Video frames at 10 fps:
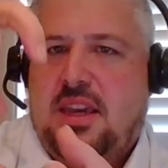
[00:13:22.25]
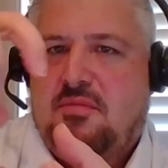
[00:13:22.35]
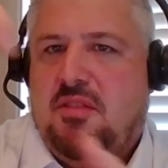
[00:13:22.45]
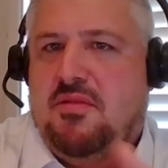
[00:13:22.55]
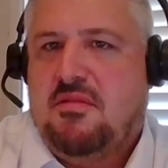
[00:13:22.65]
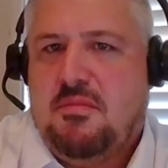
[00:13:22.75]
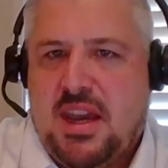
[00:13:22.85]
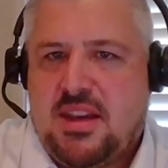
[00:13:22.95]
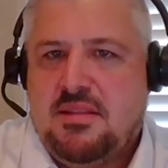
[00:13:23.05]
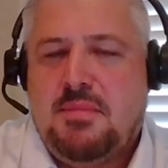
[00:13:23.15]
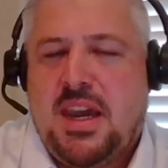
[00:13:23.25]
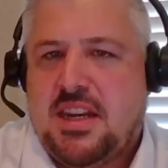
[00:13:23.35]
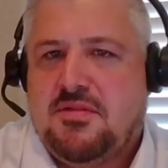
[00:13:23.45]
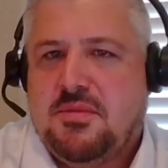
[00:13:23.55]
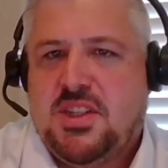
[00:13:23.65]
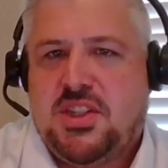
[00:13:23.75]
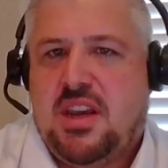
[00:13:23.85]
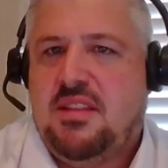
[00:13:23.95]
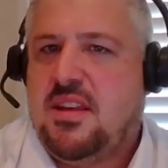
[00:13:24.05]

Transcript: You remove the magnet from the sheath.